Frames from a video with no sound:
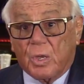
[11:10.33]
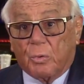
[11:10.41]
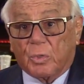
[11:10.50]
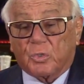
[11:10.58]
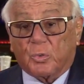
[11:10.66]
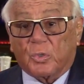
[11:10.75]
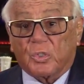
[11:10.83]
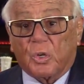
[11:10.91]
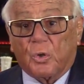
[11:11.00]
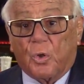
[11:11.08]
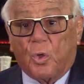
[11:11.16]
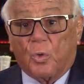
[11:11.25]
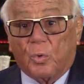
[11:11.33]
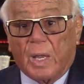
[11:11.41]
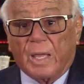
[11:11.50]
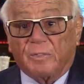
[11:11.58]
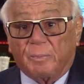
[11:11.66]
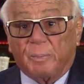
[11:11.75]
which was a
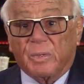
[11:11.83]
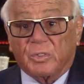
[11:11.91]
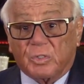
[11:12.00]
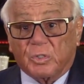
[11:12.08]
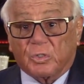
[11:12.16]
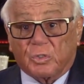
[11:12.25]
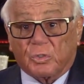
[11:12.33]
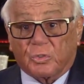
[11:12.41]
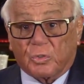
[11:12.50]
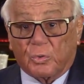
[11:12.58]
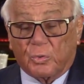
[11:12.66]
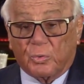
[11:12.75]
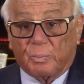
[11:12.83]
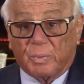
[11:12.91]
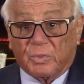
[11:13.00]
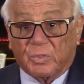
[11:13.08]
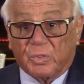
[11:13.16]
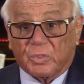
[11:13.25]
low-life business, the saloon
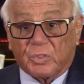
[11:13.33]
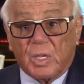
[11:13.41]
business.